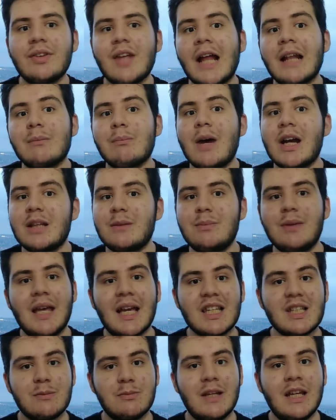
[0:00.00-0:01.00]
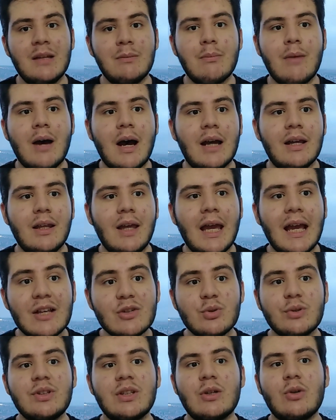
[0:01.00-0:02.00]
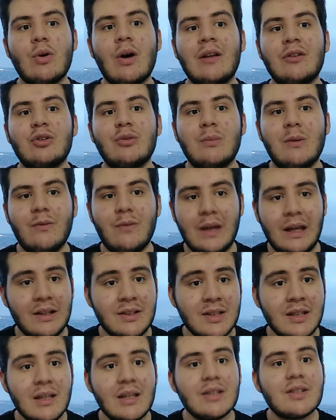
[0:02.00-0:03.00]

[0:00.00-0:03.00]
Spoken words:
that might be explained by exotic quantum effects